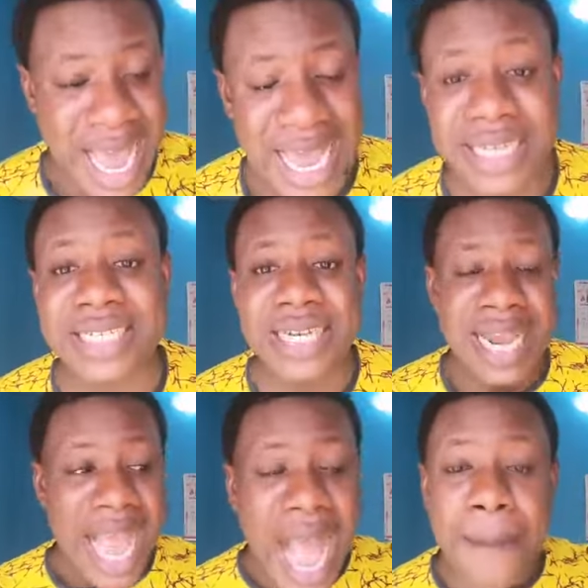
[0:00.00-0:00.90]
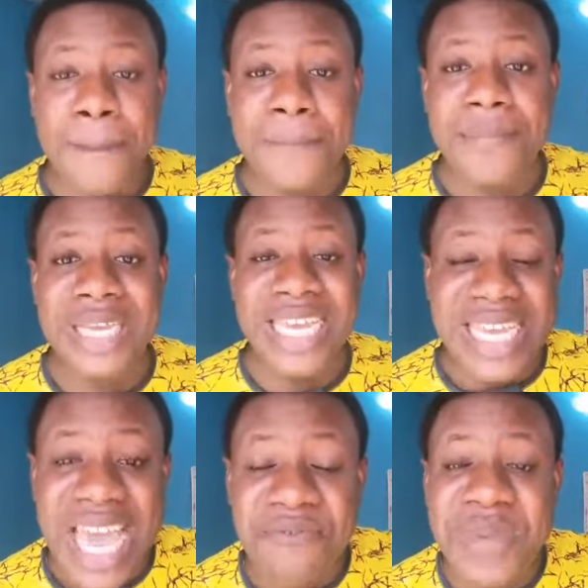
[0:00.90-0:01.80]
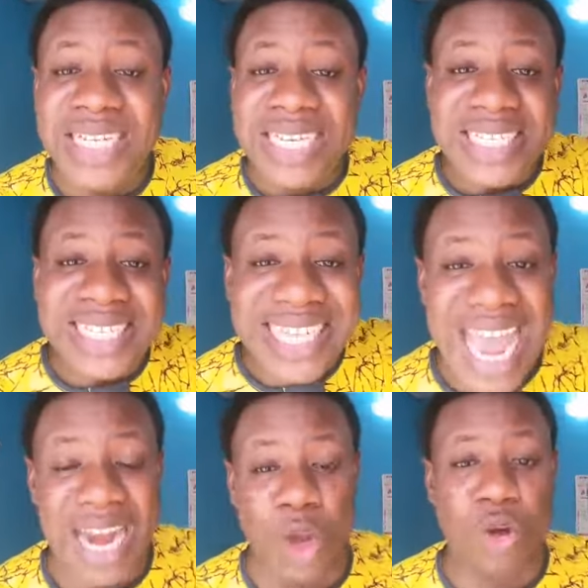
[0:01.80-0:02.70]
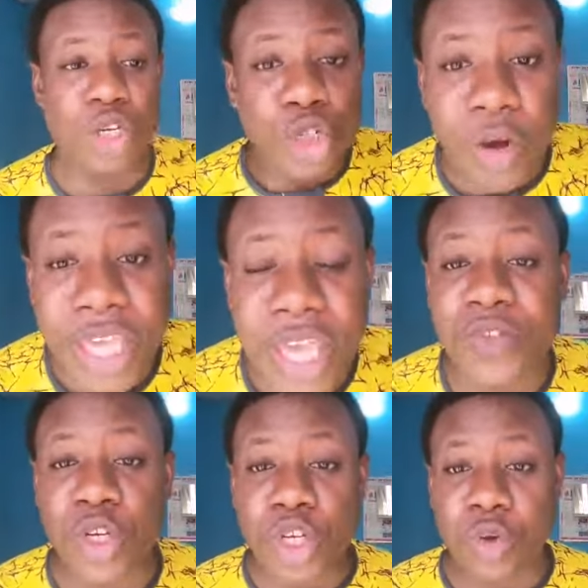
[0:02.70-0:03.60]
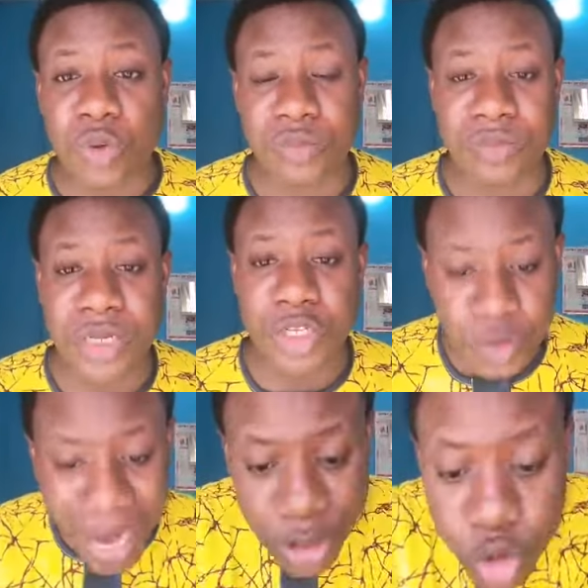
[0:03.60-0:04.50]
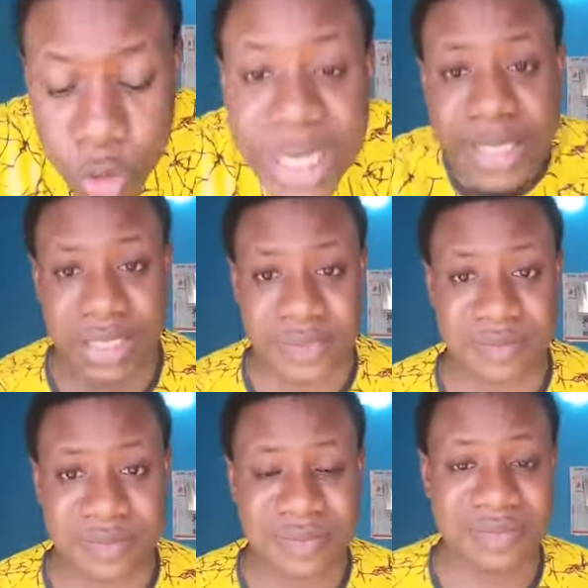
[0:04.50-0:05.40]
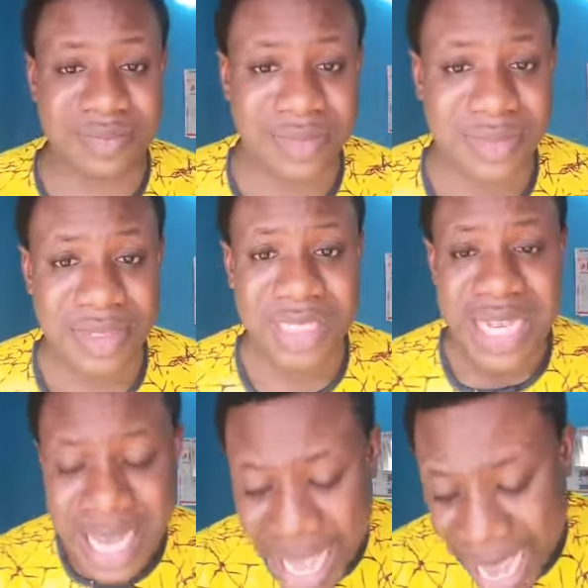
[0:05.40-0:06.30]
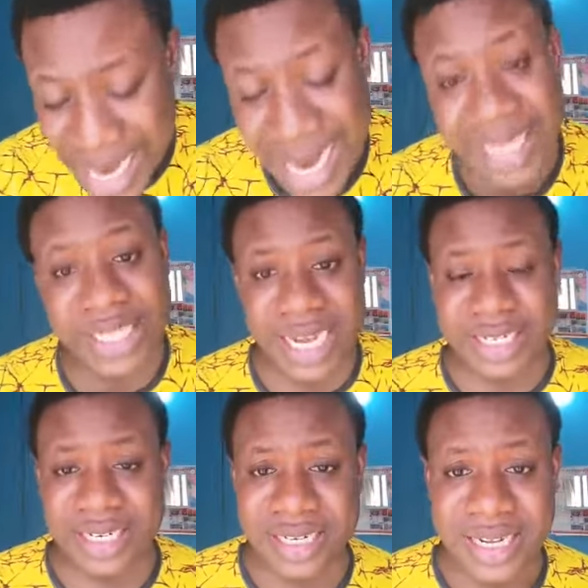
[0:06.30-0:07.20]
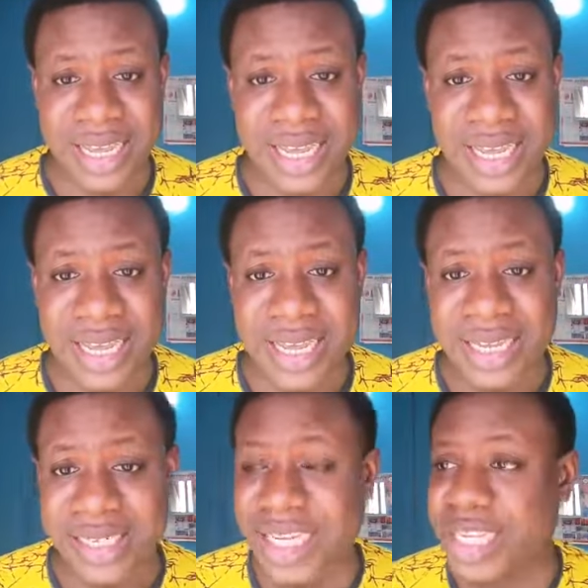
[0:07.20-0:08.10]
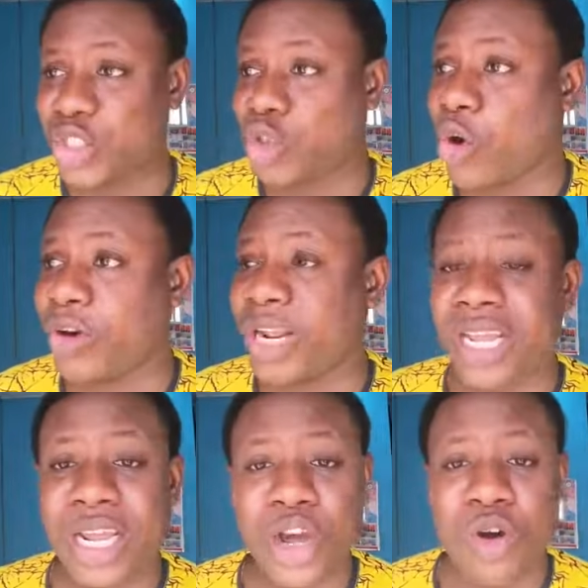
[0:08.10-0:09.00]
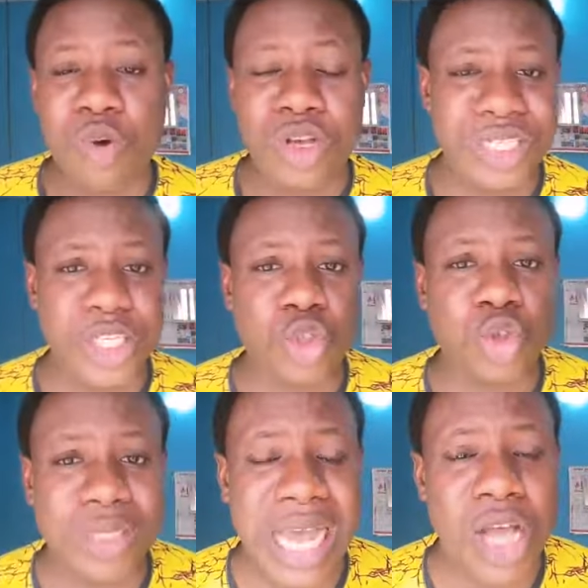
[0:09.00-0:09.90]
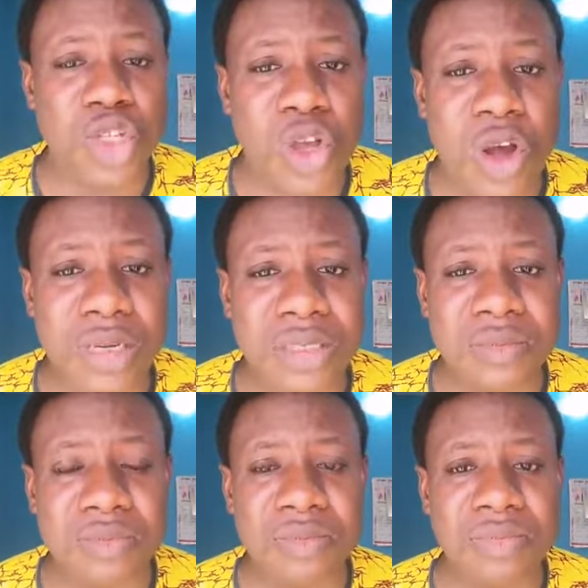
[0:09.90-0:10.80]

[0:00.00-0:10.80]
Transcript: And he gave me this nylon to give to you. So I took it and I checked. This story was in 2002.